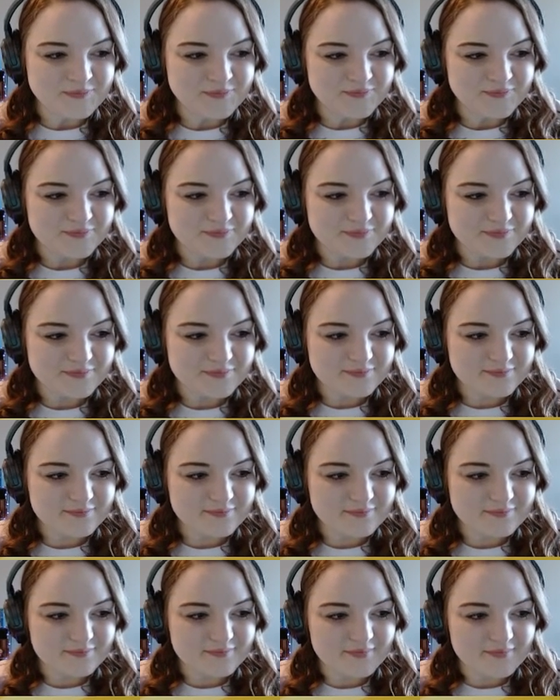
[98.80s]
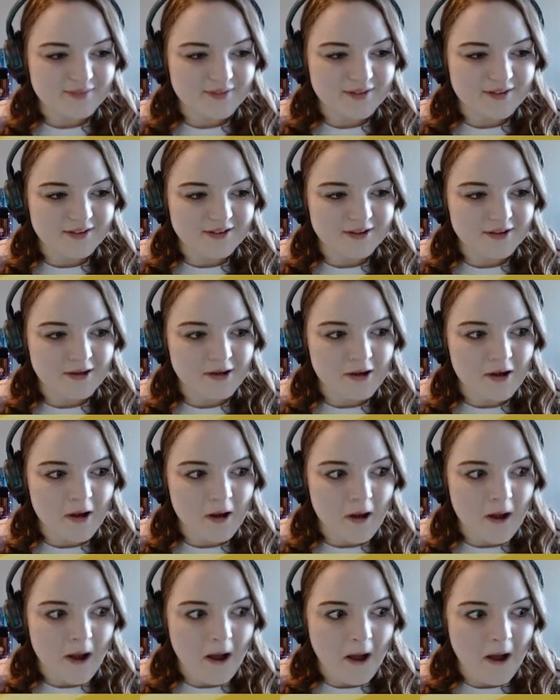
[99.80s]

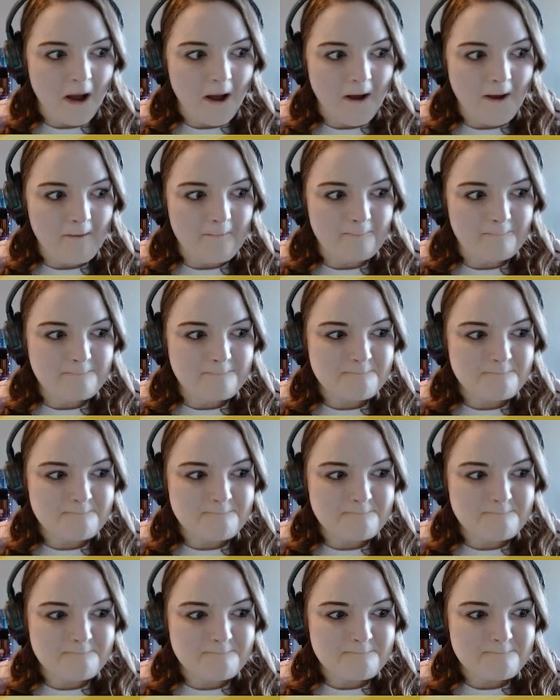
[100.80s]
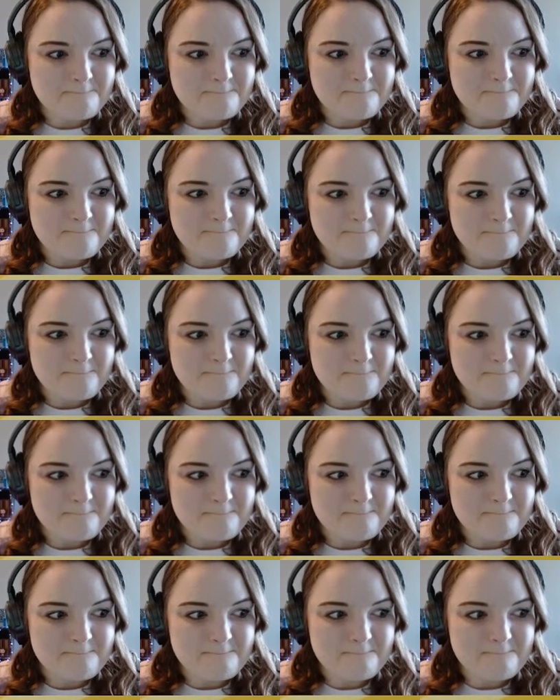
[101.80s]
(no one is talking)